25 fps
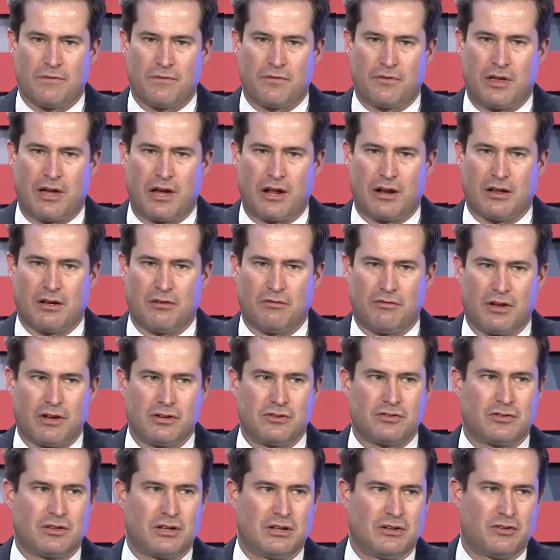that
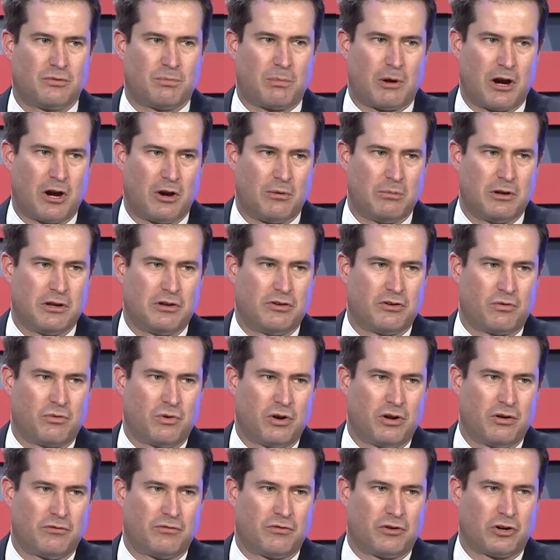eventually inspired me to
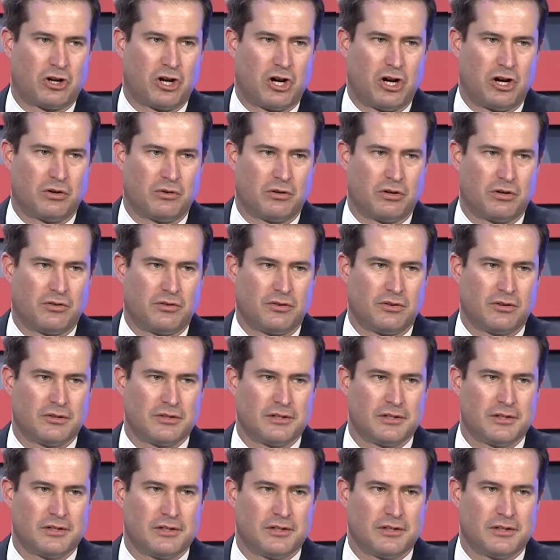run for Congress.
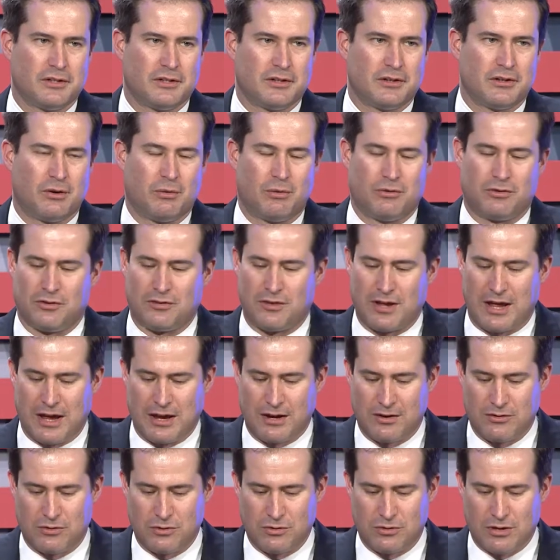There was a day
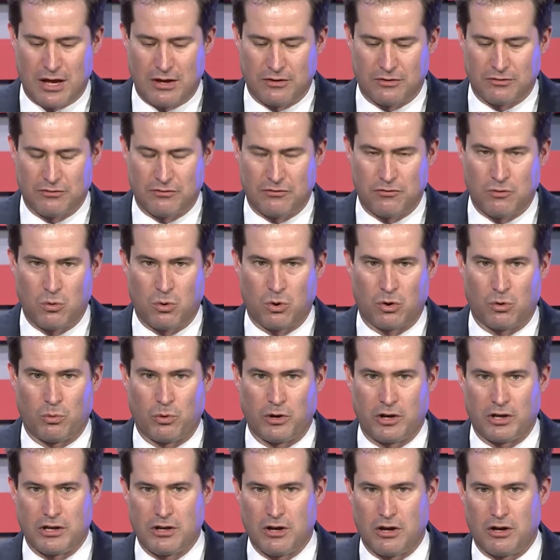in 2004
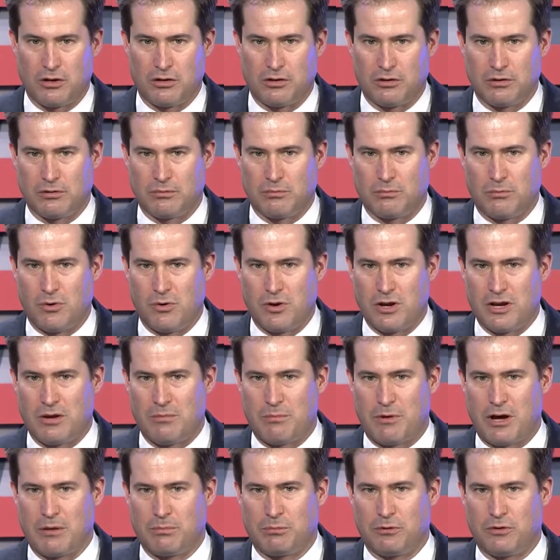when a young Marine in
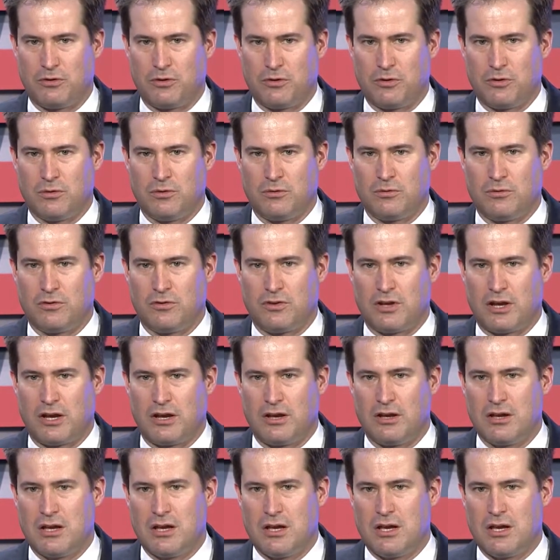my platoon said,